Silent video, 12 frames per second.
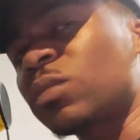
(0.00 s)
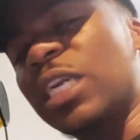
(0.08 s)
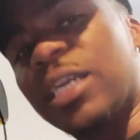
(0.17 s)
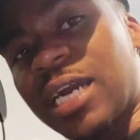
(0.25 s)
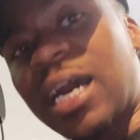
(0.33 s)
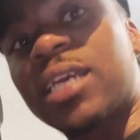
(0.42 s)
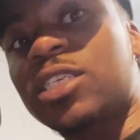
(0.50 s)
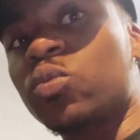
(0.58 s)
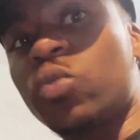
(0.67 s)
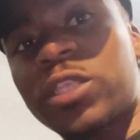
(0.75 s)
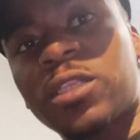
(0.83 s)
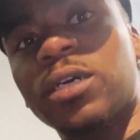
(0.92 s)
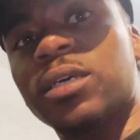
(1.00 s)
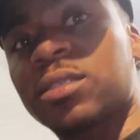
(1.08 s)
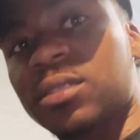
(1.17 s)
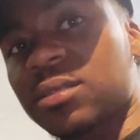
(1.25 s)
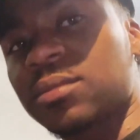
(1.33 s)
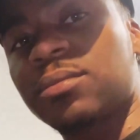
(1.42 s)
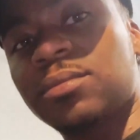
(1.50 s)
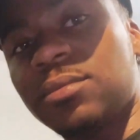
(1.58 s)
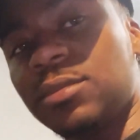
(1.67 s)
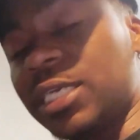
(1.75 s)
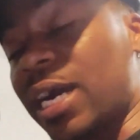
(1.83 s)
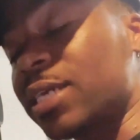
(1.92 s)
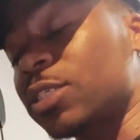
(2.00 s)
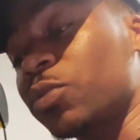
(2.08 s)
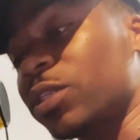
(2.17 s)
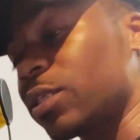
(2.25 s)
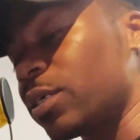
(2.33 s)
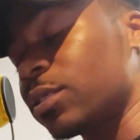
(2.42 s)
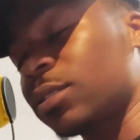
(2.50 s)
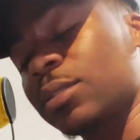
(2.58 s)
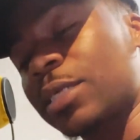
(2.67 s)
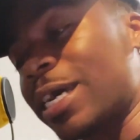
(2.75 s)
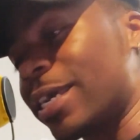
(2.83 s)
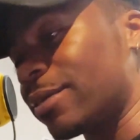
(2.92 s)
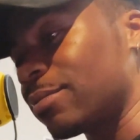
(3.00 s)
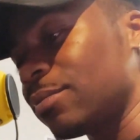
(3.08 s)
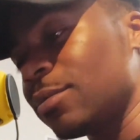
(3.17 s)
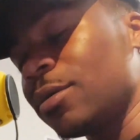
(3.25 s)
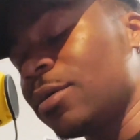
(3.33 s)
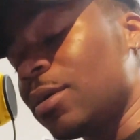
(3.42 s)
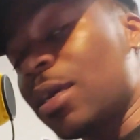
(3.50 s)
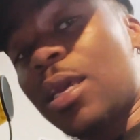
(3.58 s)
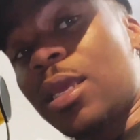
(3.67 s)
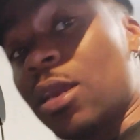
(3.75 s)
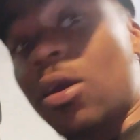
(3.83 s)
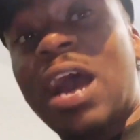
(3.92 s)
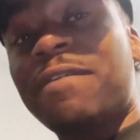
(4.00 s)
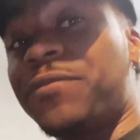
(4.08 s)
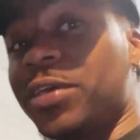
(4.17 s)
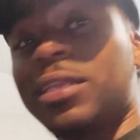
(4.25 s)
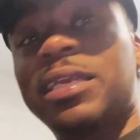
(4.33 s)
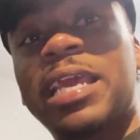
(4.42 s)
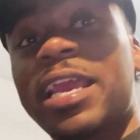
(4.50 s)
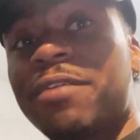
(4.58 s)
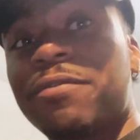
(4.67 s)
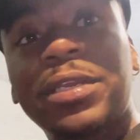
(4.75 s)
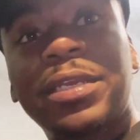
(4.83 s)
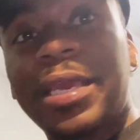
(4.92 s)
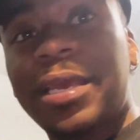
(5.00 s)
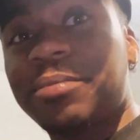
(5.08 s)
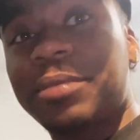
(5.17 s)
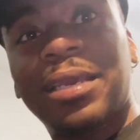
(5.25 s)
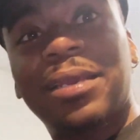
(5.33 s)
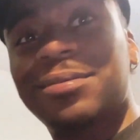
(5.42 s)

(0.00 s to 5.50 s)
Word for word: God is with us. God is with us. Like, yo, I feel it every damn day.